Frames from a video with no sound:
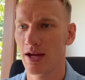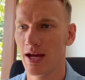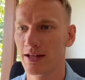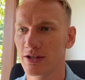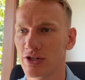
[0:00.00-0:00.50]

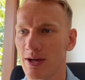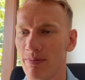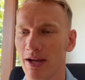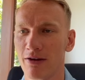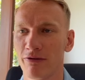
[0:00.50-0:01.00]
Add the
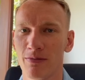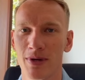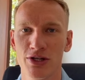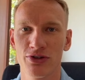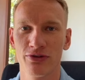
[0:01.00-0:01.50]
shipping
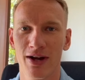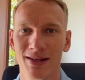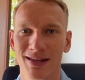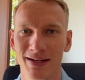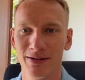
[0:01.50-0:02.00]
information
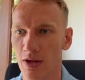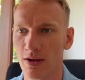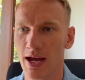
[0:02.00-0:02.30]
right here.